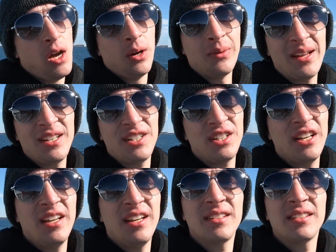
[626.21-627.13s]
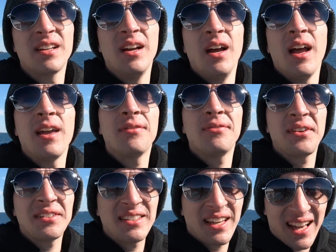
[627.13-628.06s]
which is a
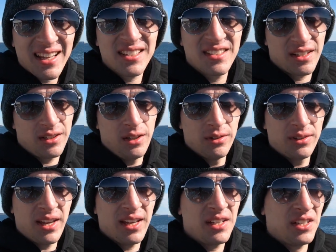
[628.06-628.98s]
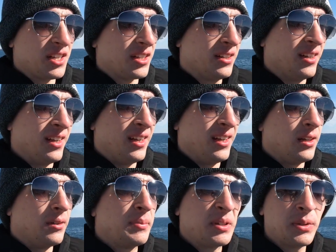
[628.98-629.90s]
fantastic location
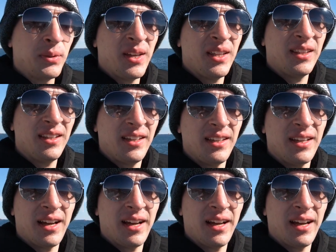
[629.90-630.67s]
between the